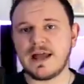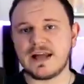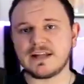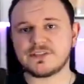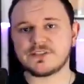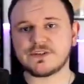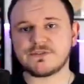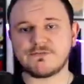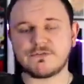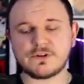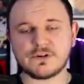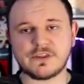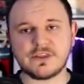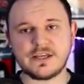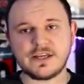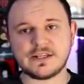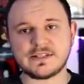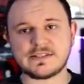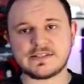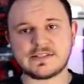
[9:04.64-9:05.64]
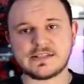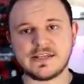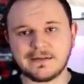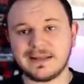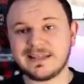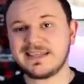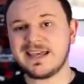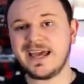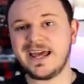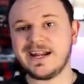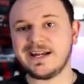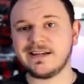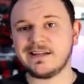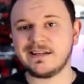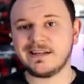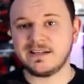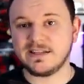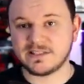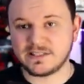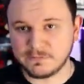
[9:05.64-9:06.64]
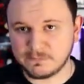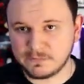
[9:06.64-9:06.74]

answer for this, again, is